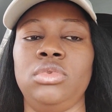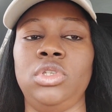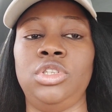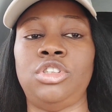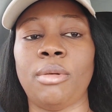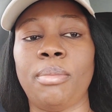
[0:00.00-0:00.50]

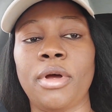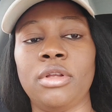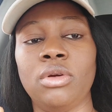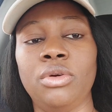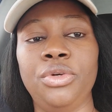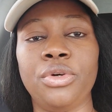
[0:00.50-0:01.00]

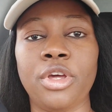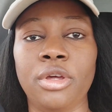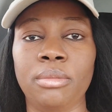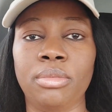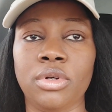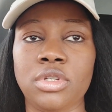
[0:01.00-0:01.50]
Japan or UK
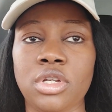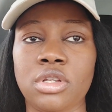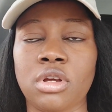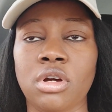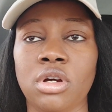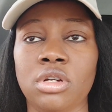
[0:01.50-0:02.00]

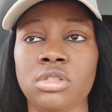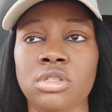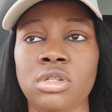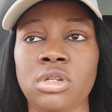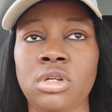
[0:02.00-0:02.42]
imported cars,